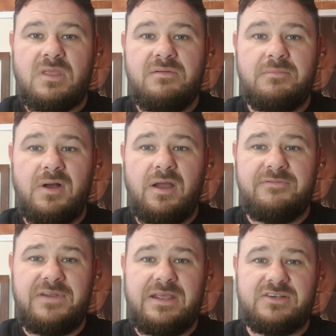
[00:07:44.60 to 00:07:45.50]
of my
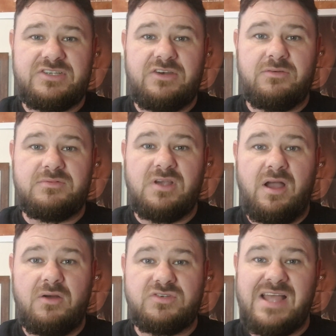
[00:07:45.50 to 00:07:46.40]
Vinegar Syndrome
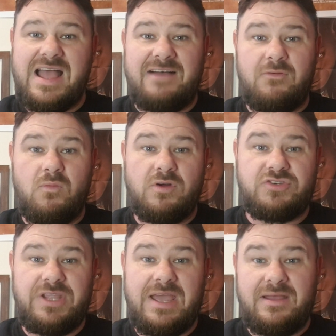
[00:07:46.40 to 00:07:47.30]
titles that I haven't
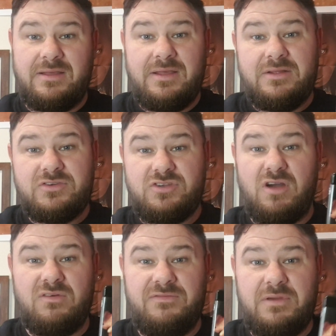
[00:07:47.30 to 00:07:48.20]
watched yet. Start
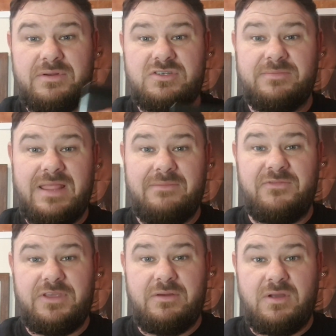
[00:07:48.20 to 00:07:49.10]
reviewing some of them
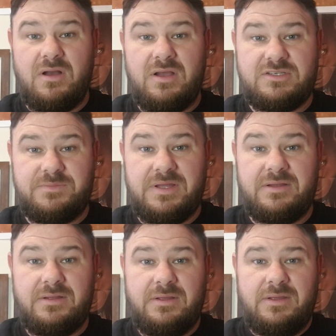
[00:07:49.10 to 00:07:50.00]
for you guys. But
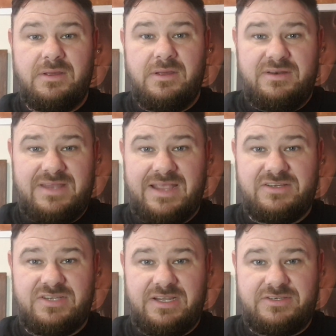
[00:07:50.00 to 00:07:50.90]
Day
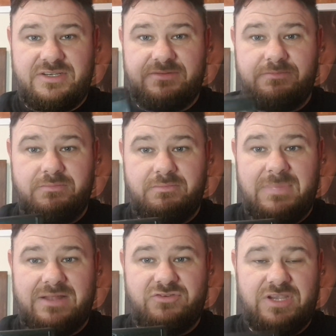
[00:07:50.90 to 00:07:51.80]
6 is
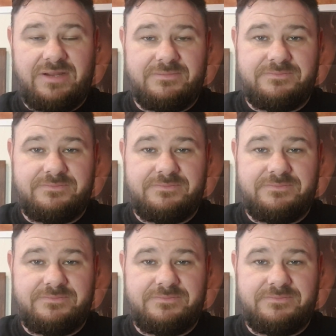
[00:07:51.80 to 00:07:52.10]
magic.